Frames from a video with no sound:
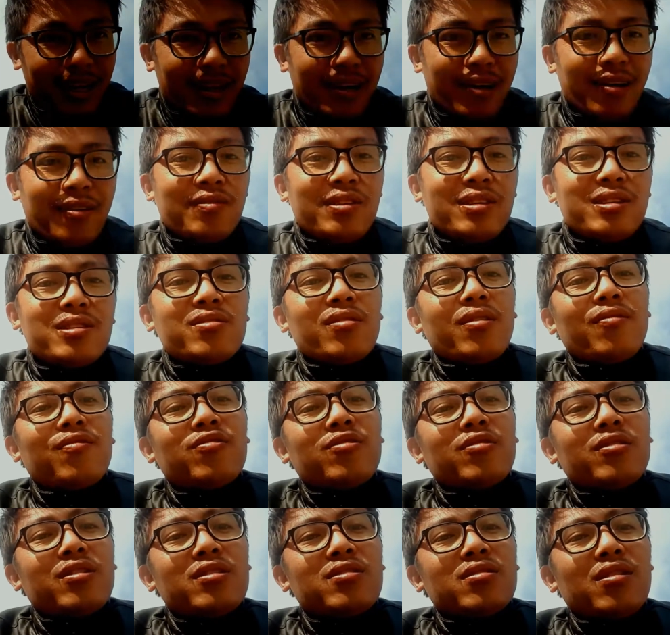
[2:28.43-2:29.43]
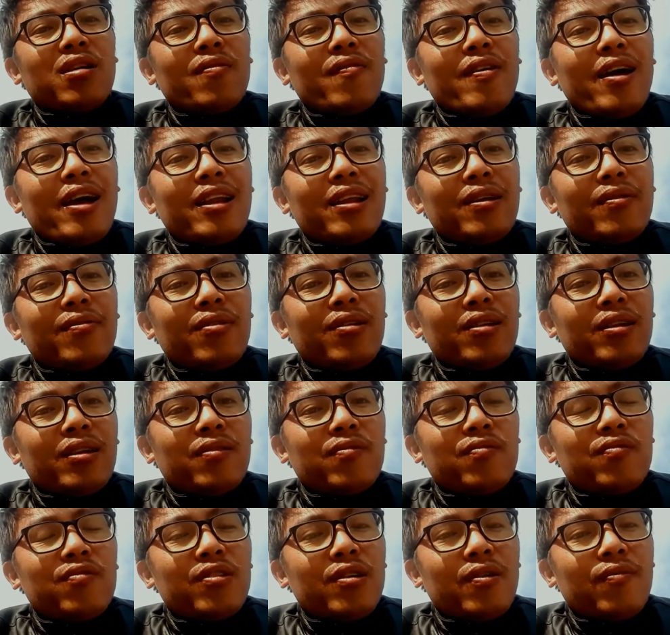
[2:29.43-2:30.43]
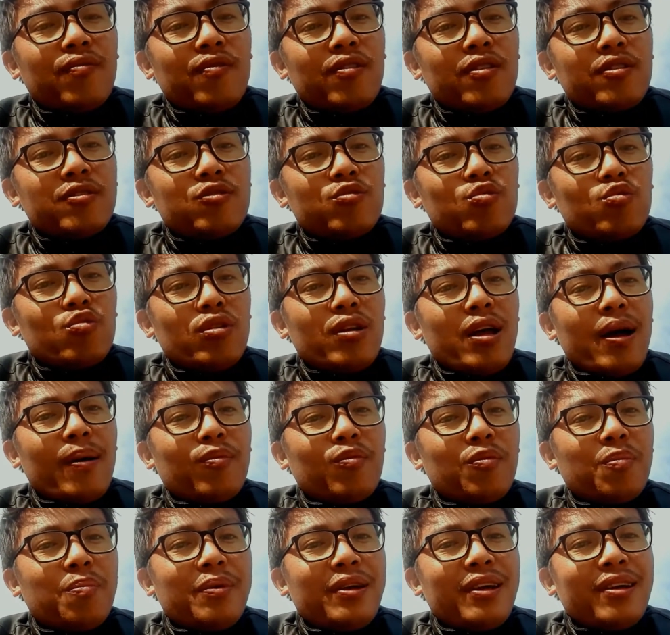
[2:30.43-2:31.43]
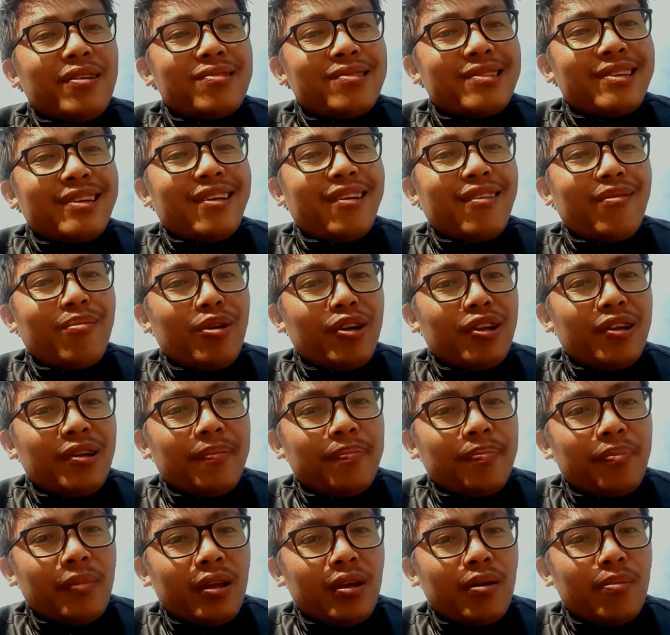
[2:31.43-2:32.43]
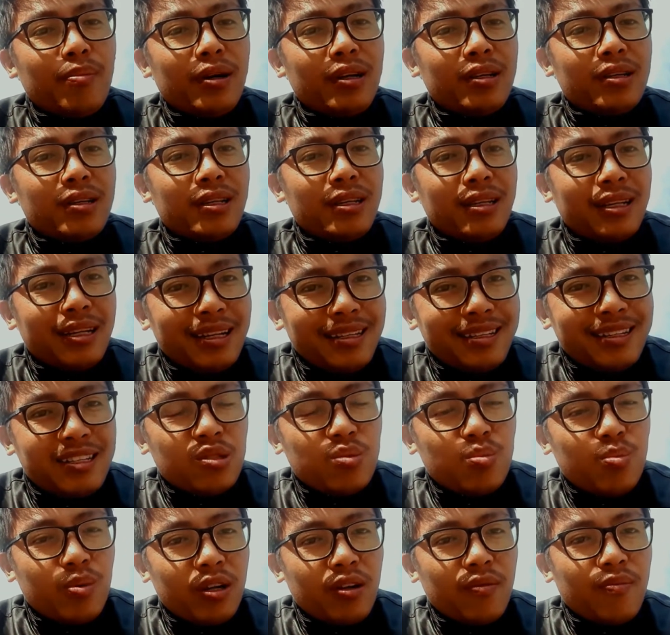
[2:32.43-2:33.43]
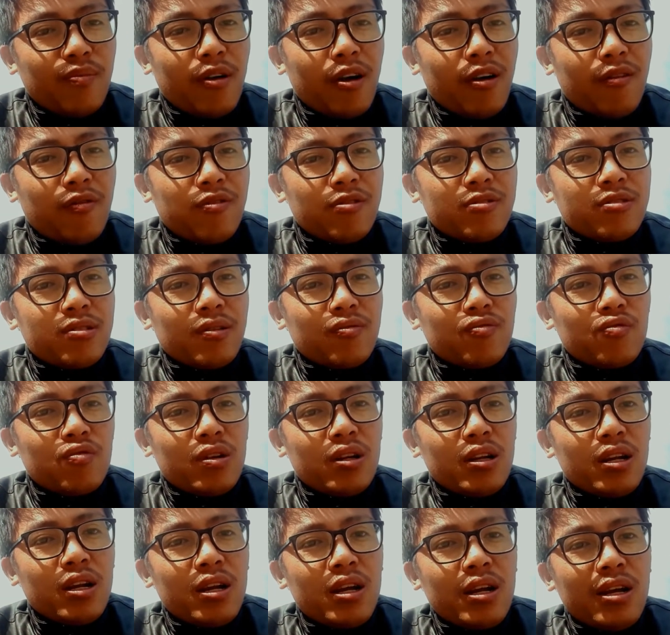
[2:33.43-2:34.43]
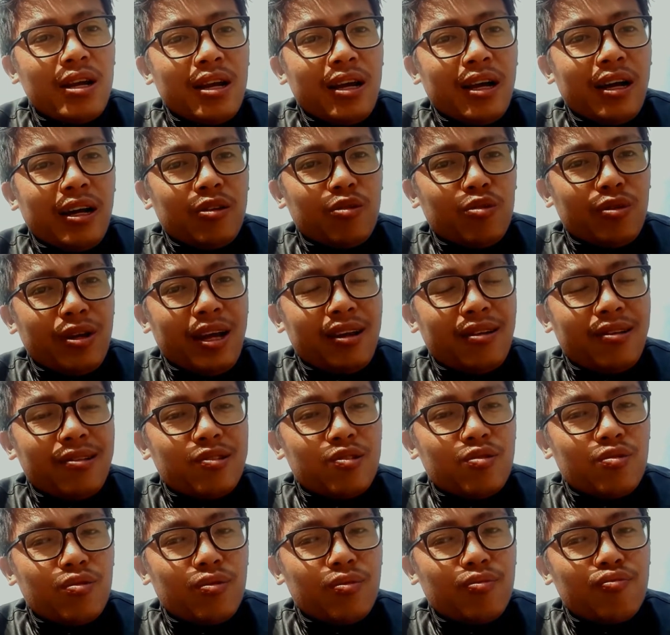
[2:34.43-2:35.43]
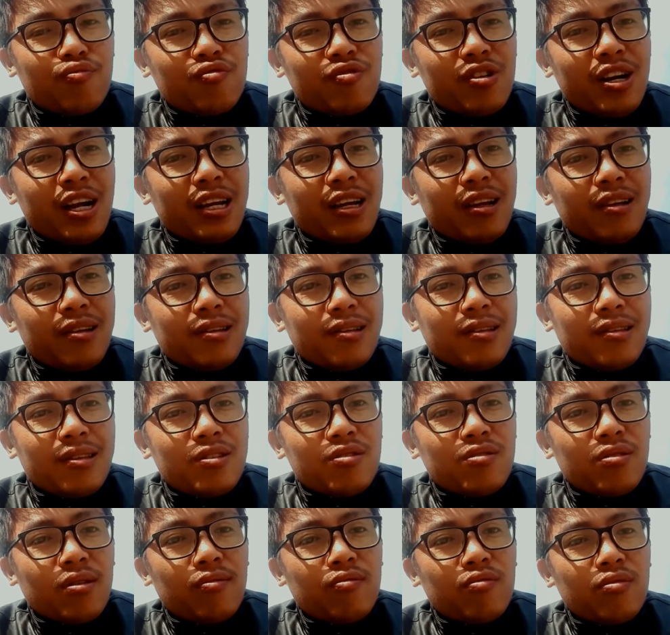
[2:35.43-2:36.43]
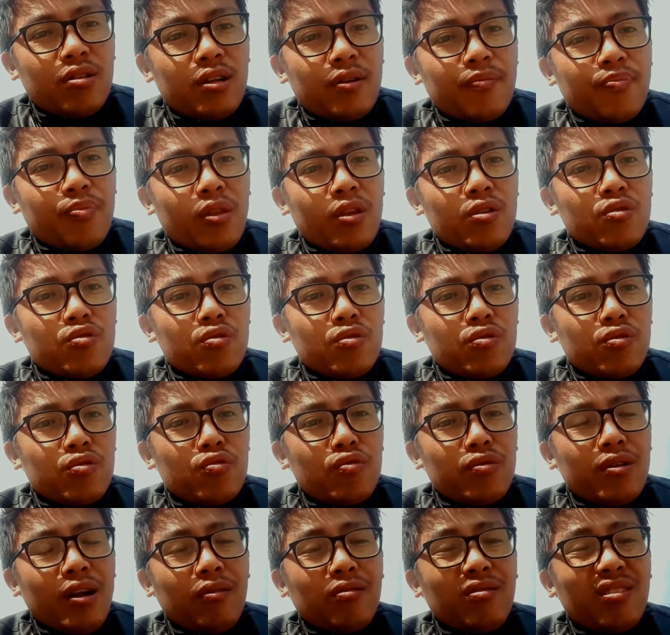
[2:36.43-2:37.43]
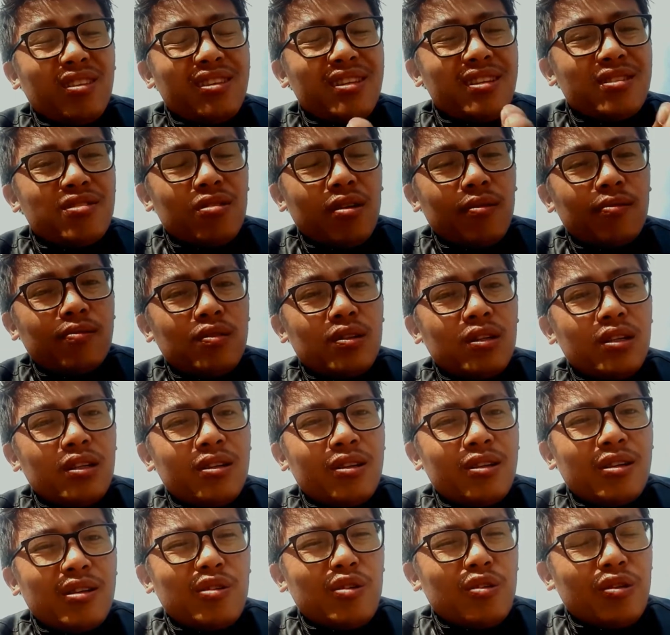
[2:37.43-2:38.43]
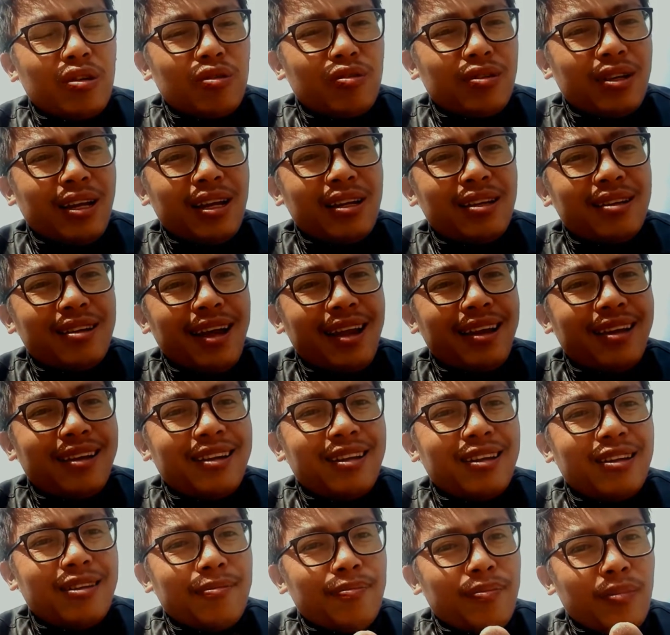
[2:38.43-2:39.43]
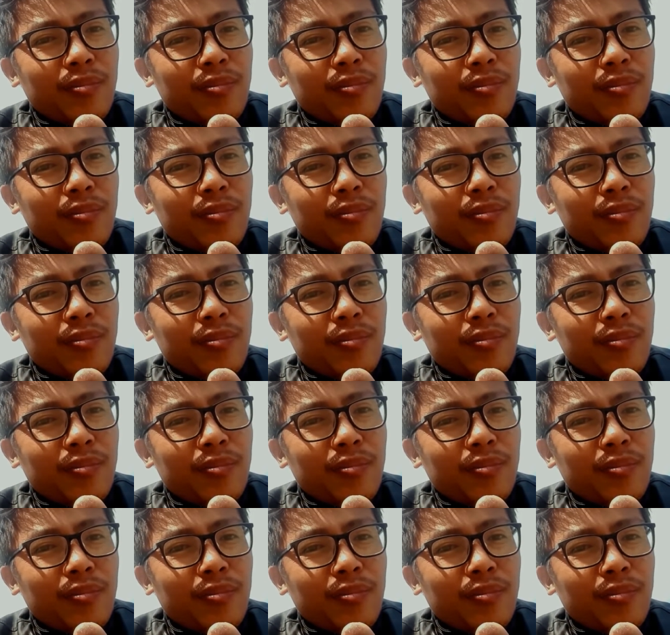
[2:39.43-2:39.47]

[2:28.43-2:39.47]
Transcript: this software is available in free of cost. You don't have to pay a single money, but it is very powerful software. You can also try this software. So to download this software, you can directly